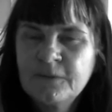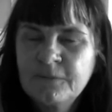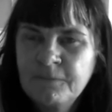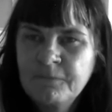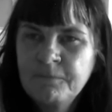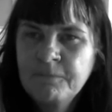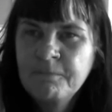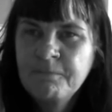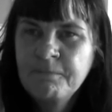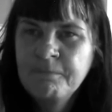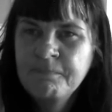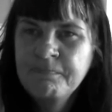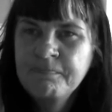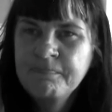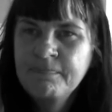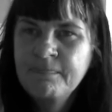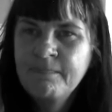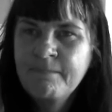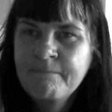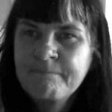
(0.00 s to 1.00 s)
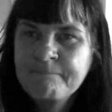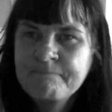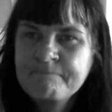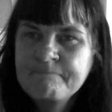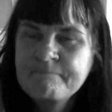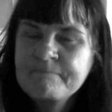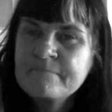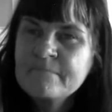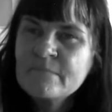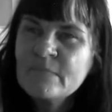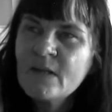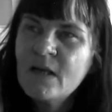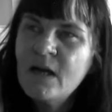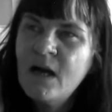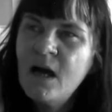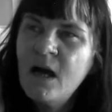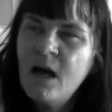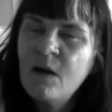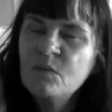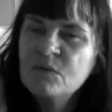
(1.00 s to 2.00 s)
What was that meeting? What was
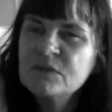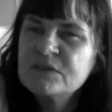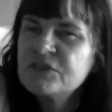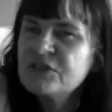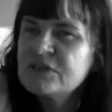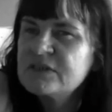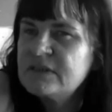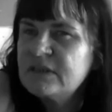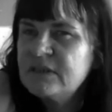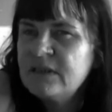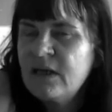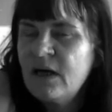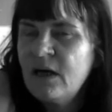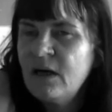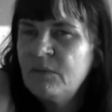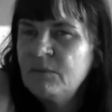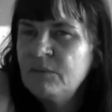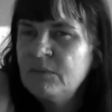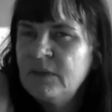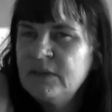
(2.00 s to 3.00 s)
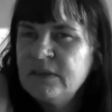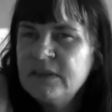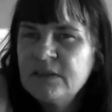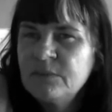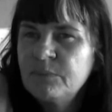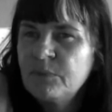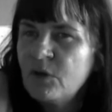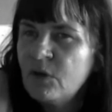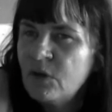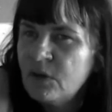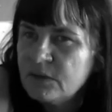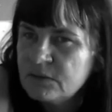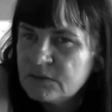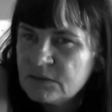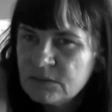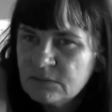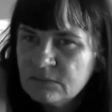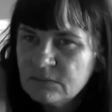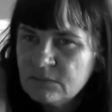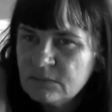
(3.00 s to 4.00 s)
that? It was just Anita Bryant.
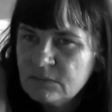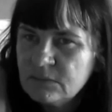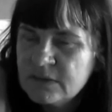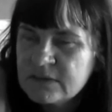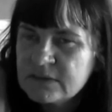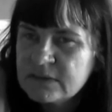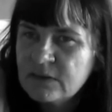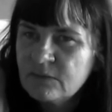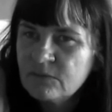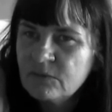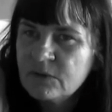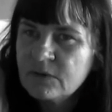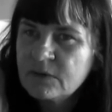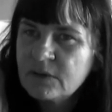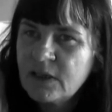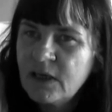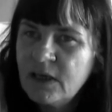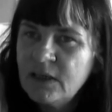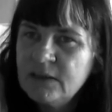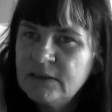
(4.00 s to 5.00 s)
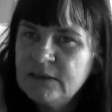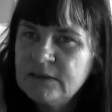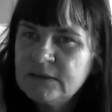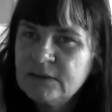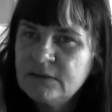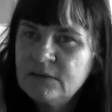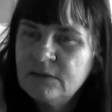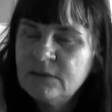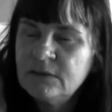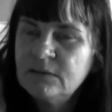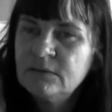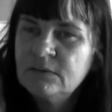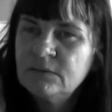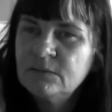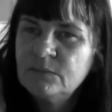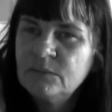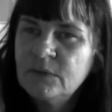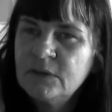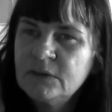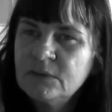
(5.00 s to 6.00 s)
Let's get rid of the gays and
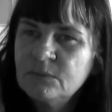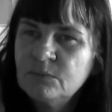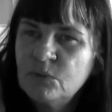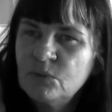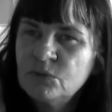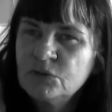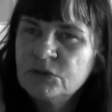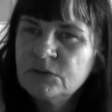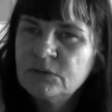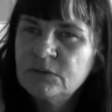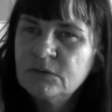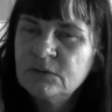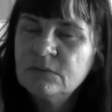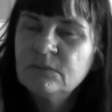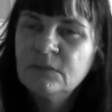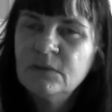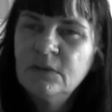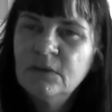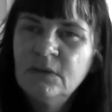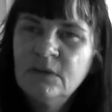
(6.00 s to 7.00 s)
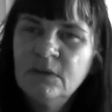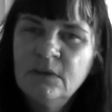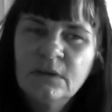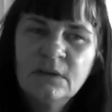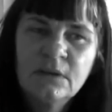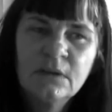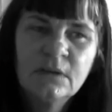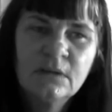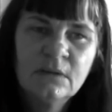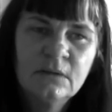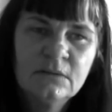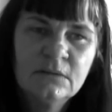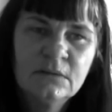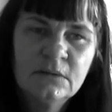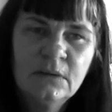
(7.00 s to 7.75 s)
abortion and, you know.